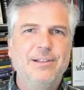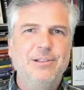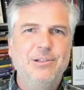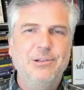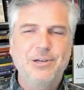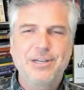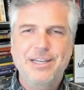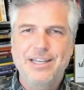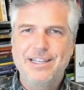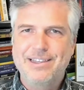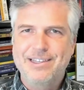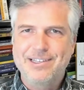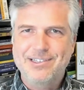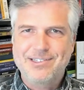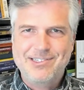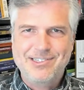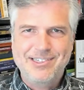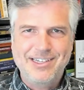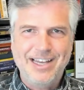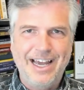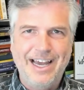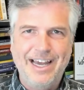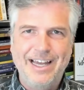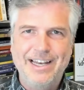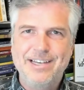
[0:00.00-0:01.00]
look at the
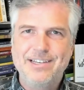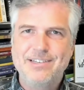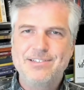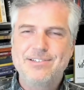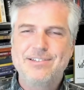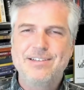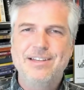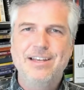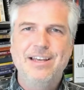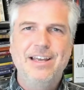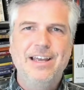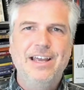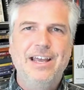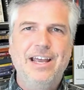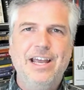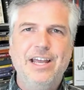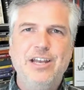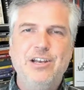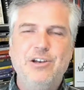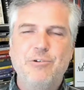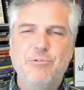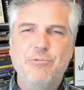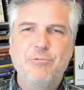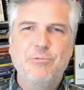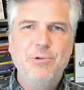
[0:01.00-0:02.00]
status and
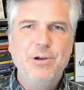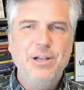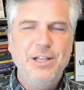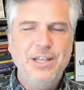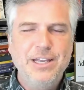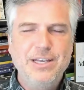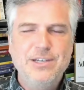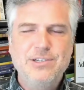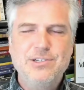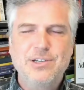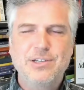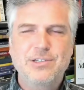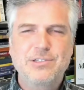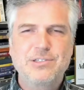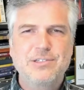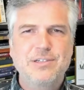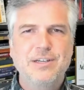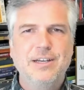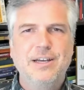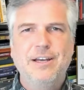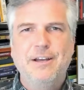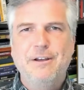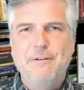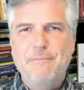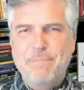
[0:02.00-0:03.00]
you're really
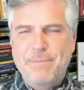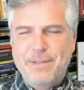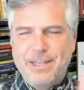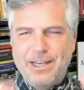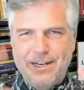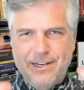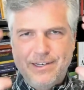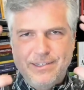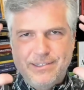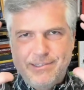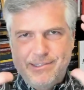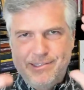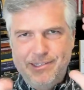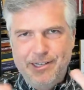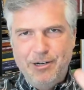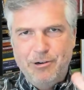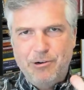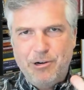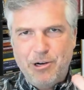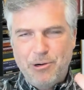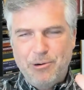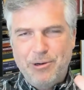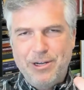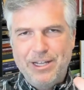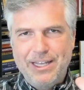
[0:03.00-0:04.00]
just kind of
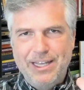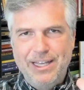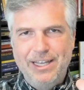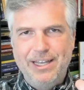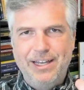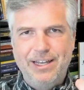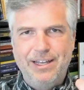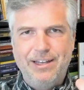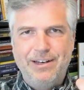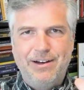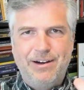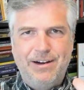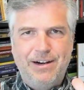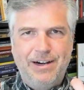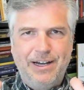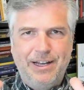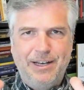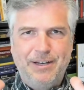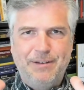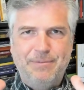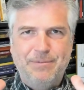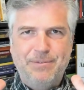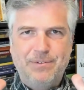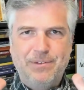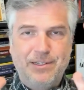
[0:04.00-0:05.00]
zeroing in
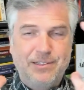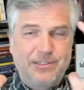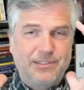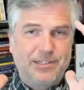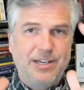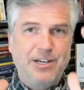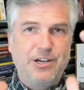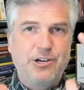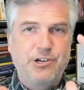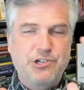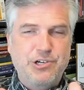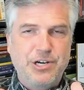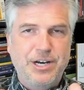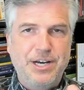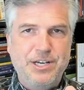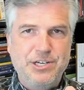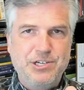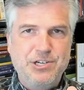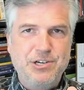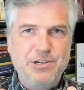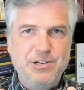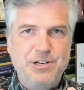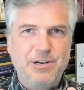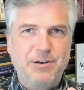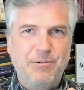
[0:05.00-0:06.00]
on let's say your
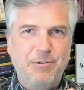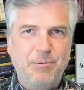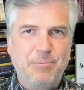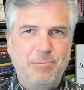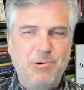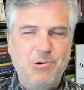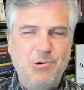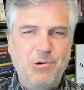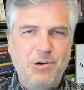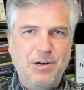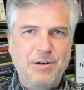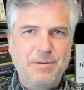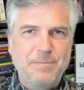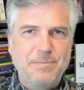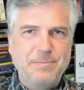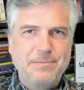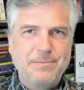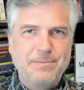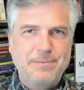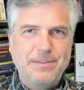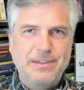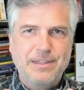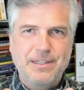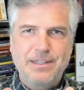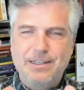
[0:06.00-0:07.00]
transunion report
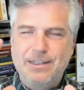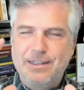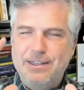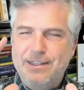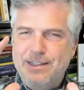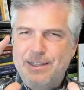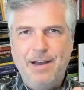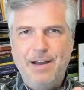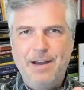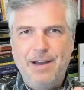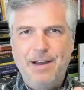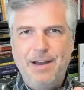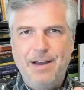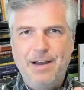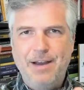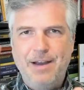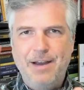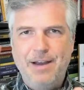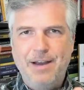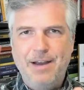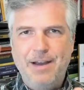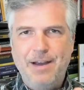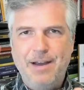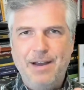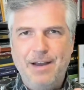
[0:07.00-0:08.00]
let me
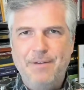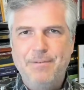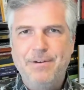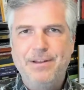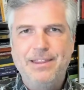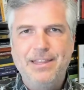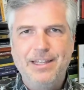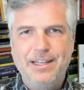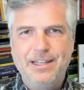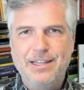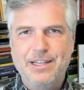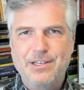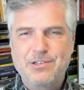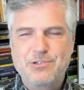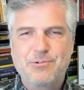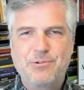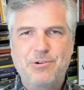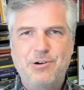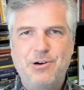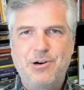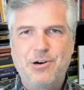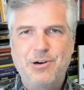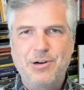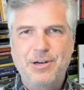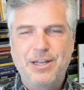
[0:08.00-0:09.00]
see everything that's
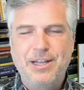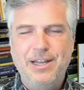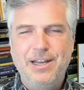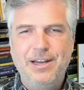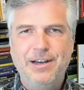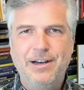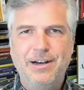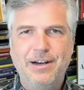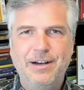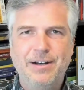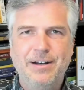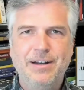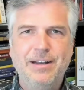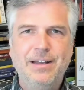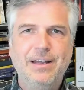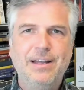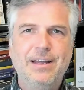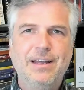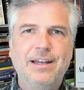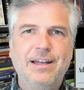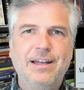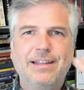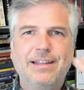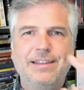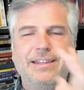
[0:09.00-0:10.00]
wrong here
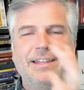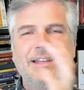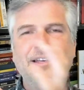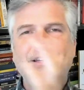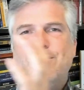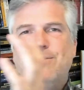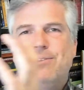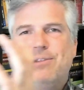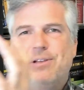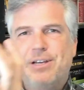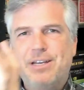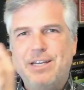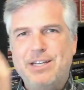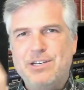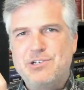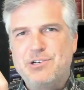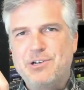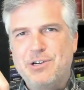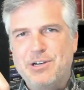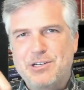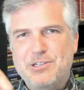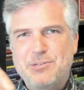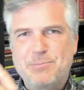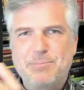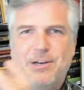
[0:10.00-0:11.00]
then you look at
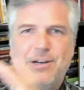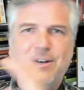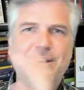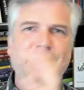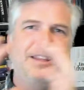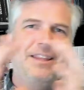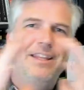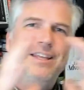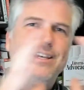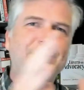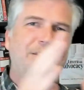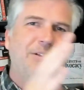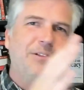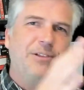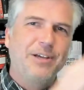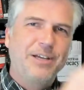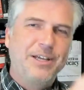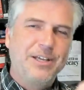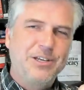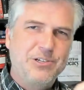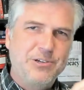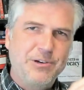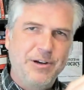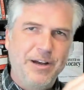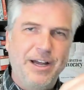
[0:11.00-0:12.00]
your Experian. then you look
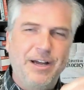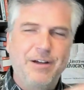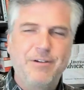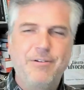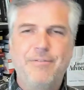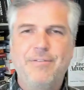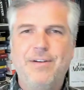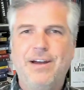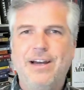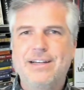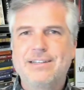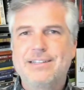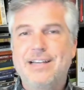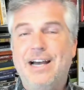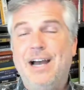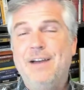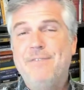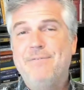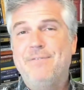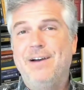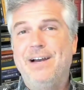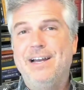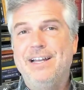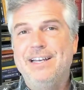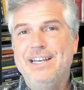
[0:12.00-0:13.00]
at your Equifax. I
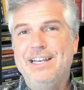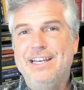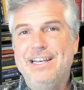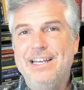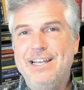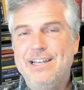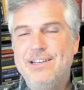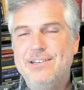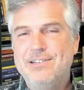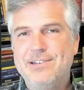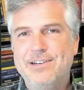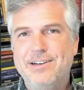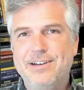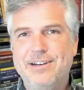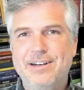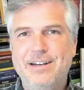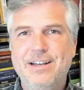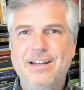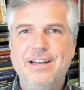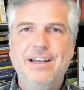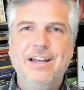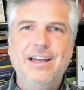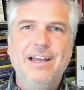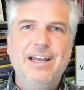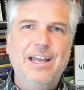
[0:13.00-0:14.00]
find it easier
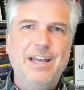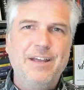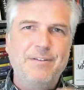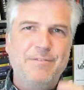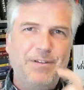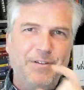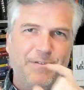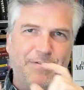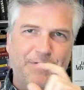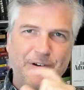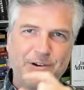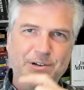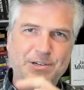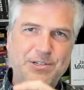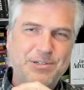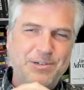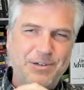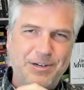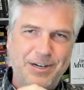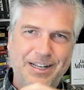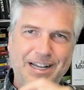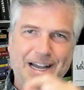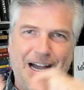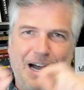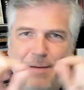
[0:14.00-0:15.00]
if you first
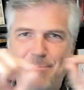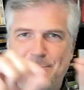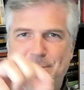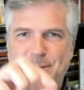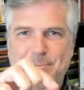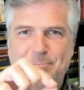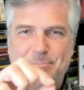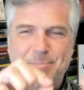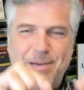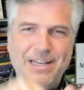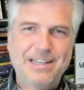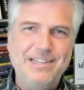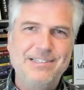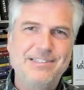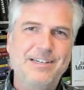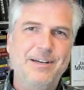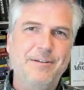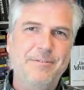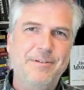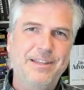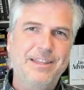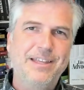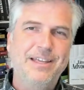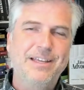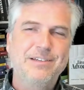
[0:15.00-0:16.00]
sort of copy and paste
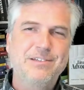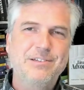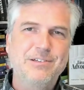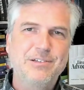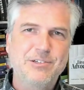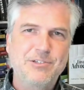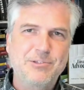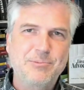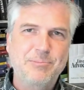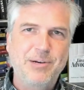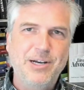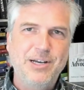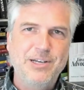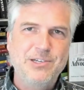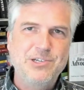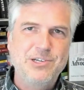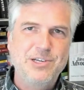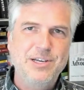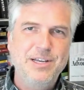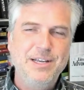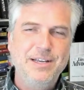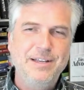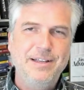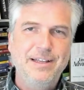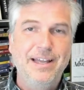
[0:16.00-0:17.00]
everything to a
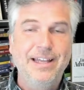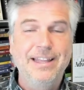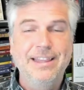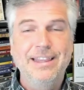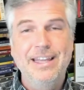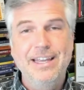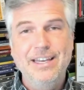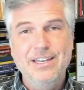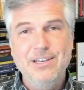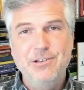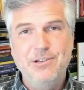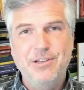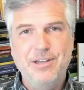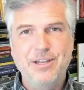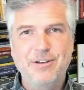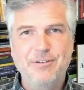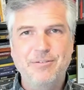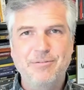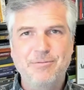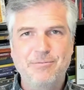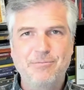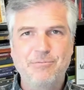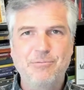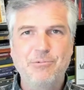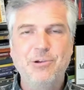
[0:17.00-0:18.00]
spreadsheet, and then you
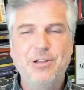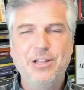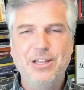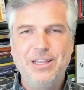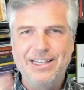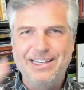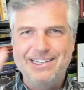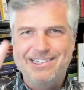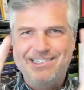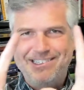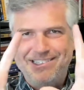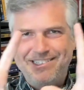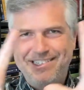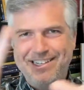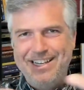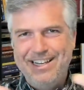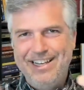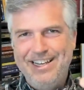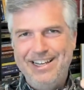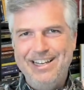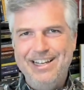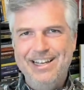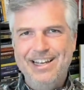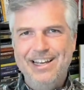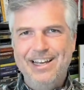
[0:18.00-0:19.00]
can really
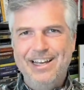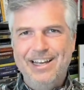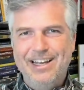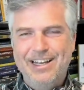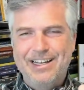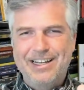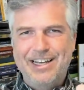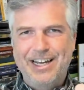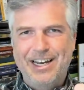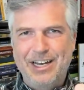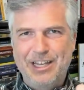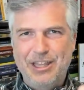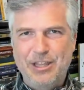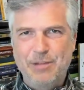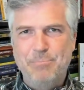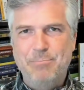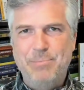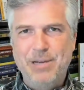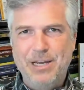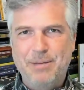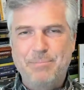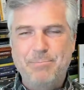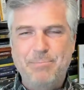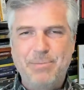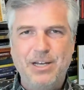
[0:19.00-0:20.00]
see kind of the
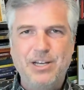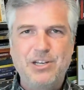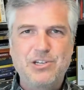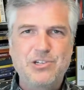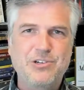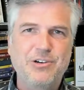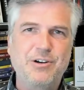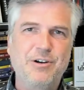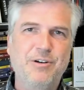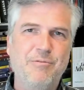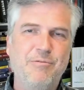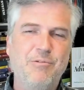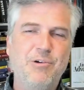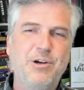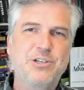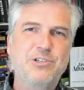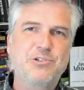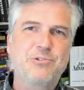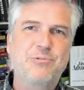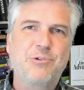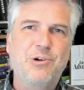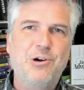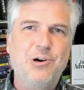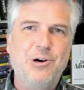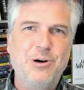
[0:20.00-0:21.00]
big picture of
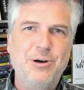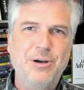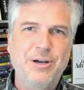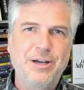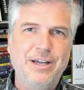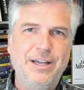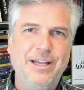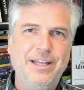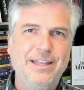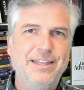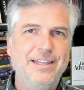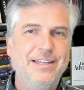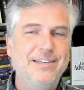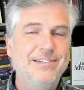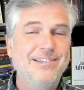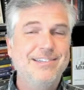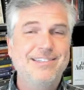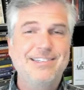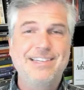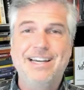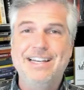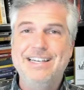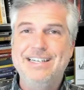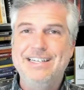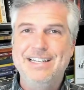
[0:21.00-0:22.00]
what's wrong and then
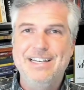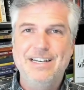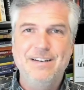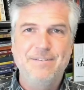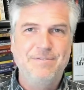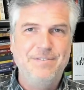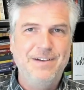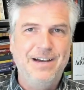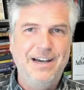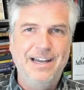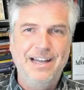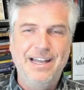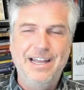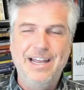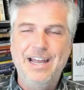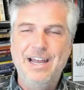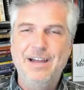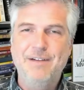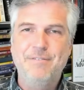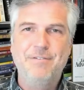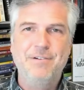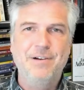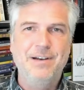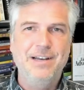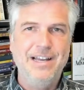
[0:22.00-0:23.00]
just identify
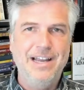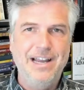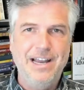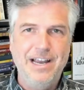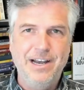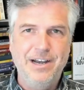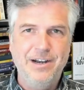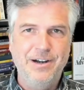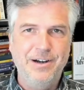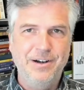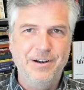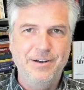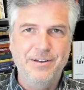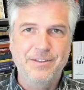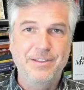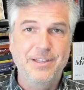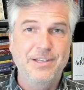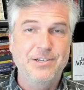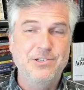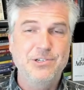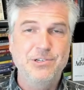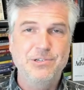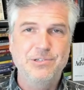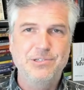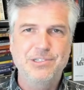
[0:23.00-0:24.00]
every error
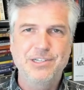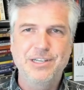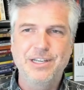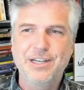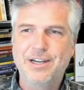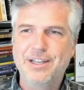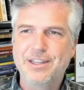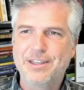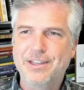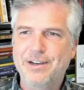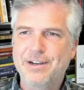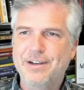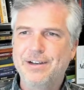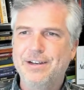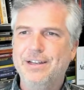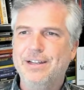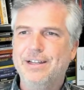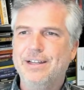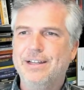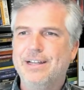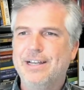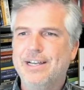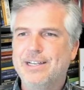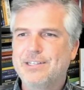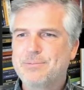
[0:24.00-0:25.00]
that you see on there.
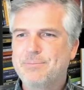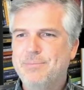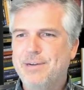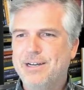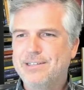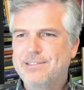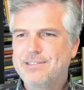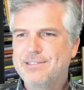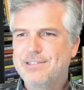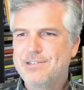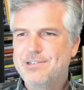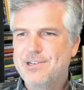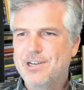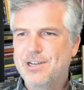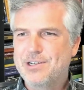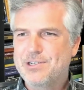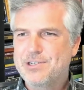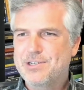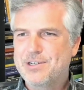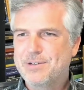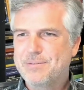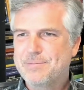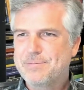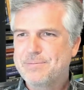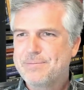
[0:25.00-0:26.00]
That's my
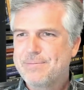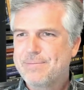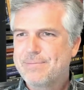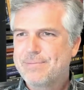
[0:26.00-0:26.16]
suggestion.